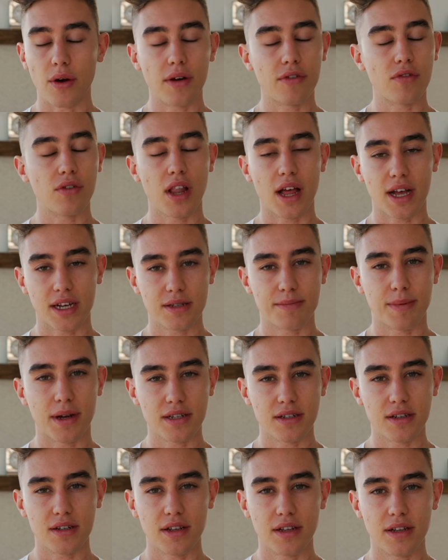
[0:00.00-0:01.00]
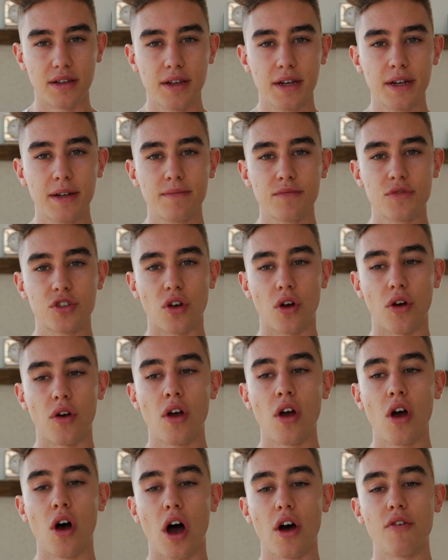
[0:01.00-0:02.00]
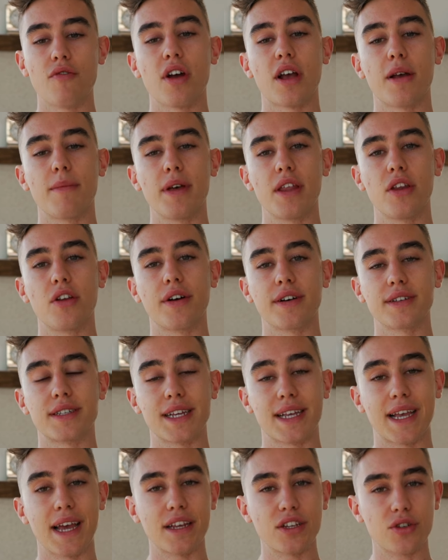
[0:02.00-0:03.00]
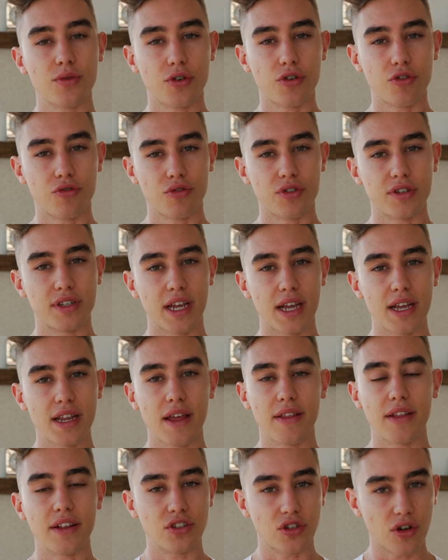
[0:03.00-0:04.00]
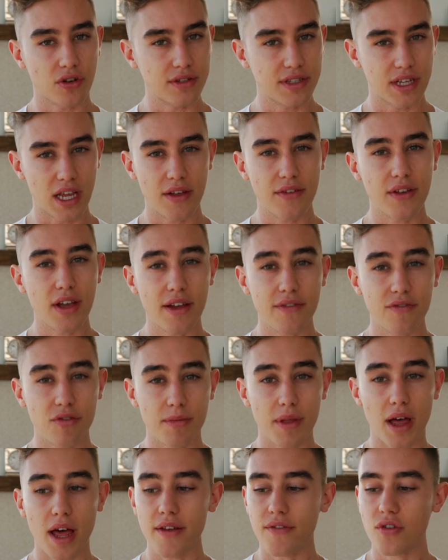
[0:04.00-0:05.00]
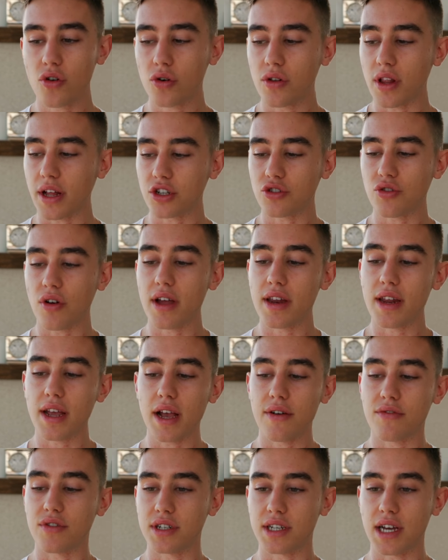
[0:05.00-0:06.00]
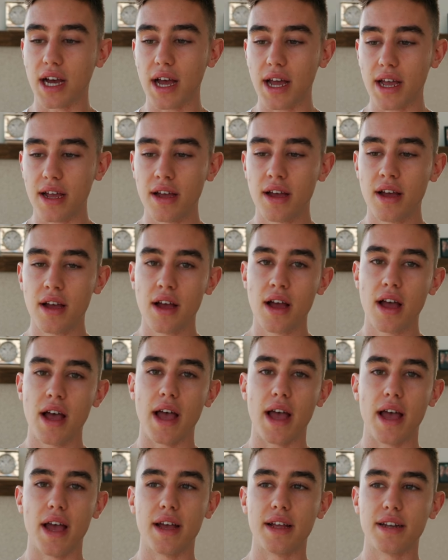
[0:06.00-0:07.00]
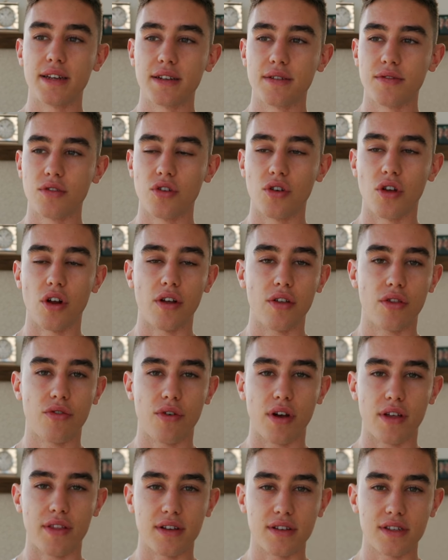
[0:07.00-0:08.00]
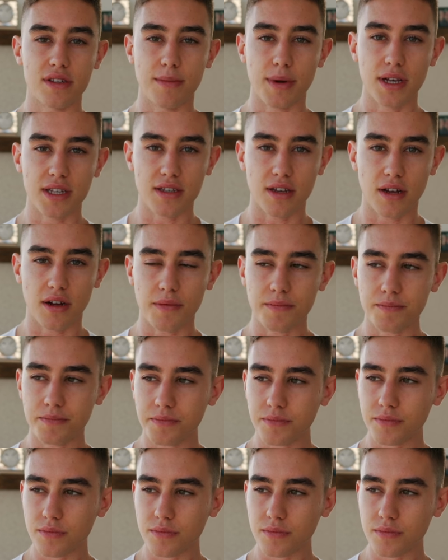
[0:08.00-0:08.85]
relax basically. So I'd recommend you guys to get into a good routine and then don't deviate from that. If you're like training every day and you know throughout the semester